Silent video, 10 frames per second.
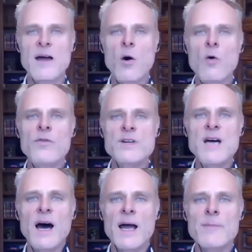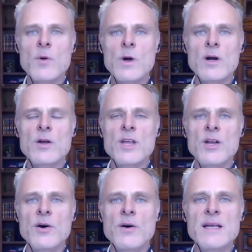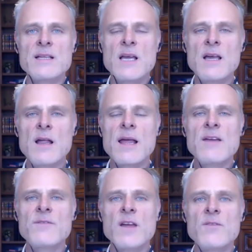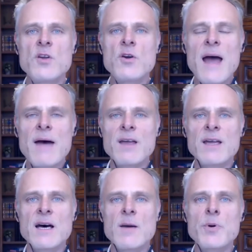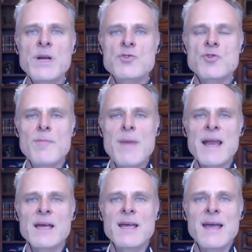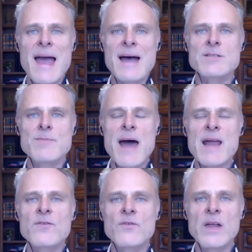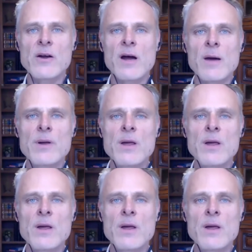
over time, where, it's if you're having a pretty dramatic asthmatic flare-up,